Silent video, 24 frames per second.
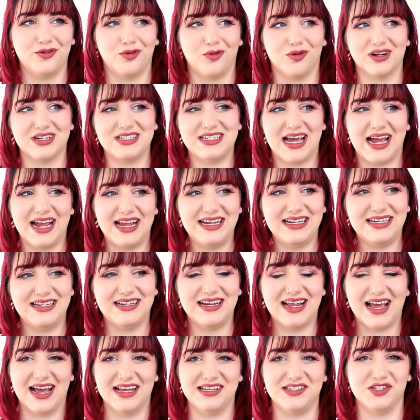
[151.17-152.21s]
or tighten
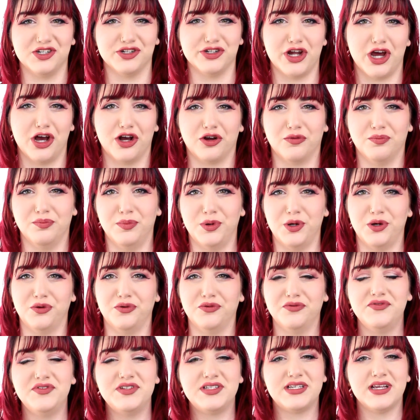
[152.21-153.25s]
as your dog
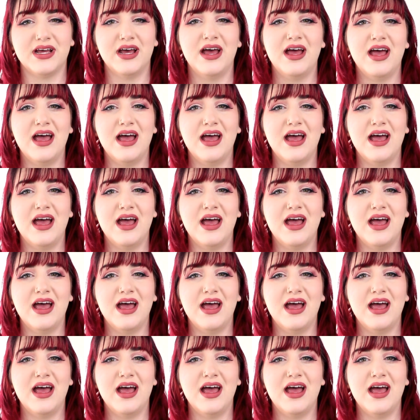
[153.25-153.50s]
moves.